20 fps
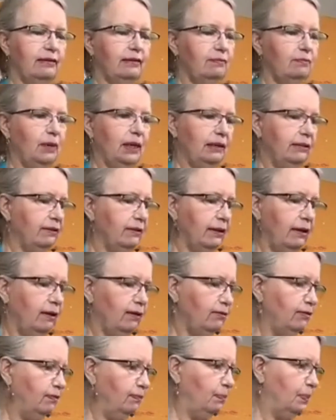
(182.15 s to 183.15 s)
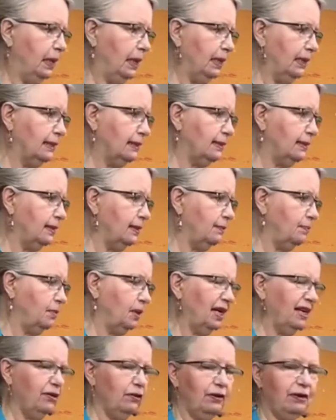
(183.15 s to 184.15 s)
myself, but
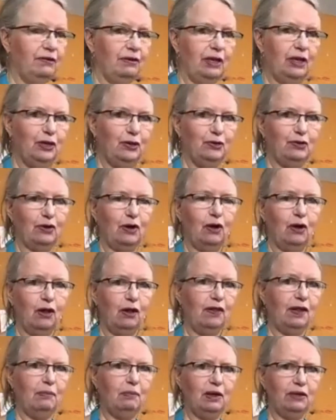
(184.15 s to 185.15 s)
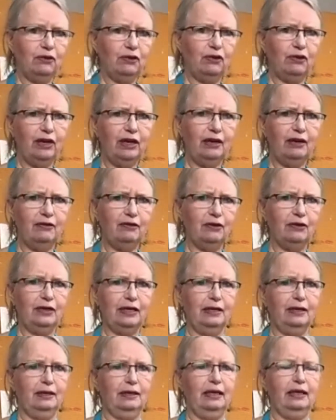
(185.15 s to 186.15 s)
I don't even use all that much green other
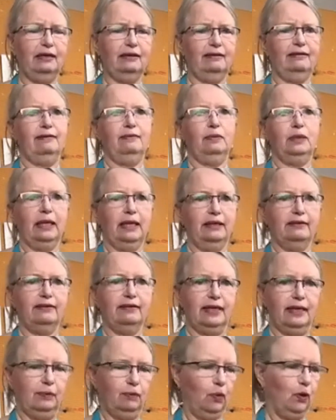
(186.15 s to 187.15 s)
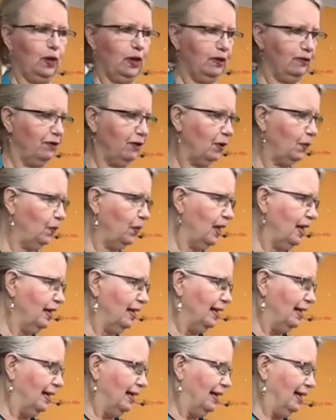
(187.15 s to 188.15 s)
than in some landscape work. So
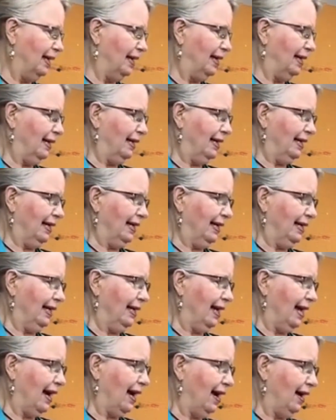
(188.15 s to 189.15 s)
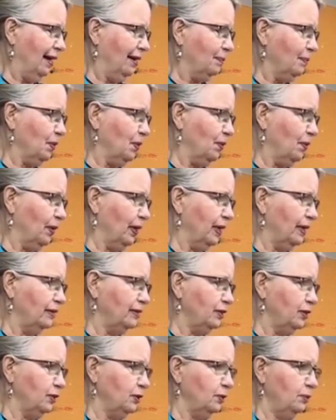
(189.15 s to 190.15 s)
I'm going
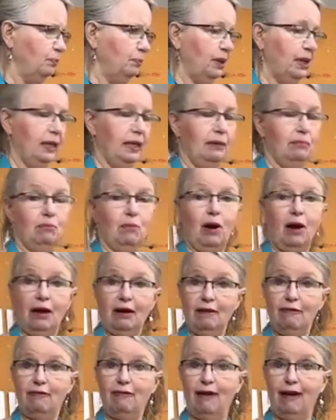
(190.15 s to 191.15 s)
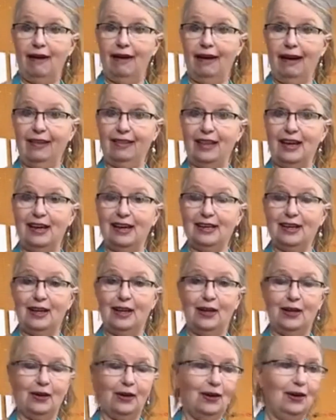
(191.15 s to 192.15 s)
to be modifying that
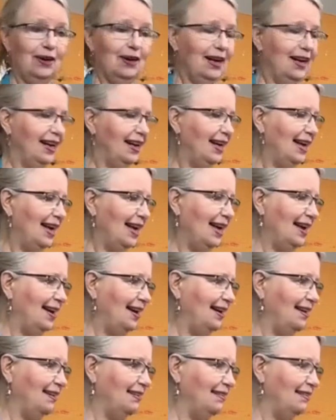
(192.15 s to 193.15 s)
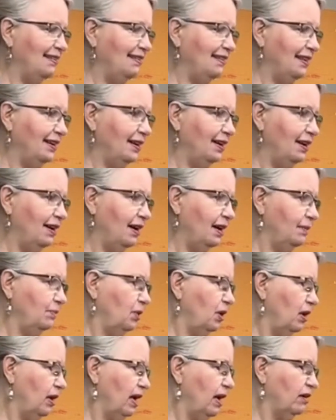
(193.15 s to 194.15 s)
color, and I'm
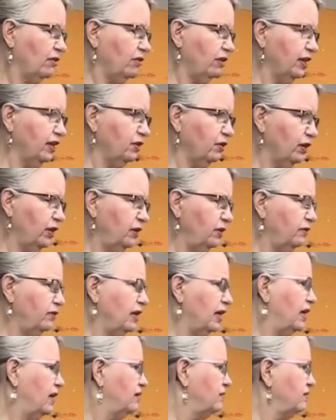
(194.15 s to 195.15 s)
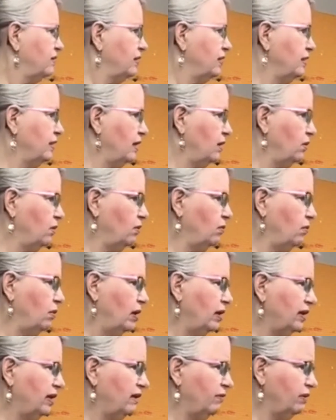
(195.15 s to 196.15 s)
not actually going to use Hansa yellow,
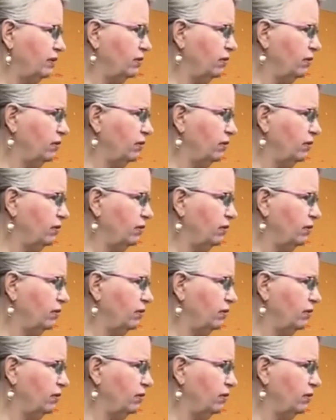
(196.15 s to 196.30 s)
even though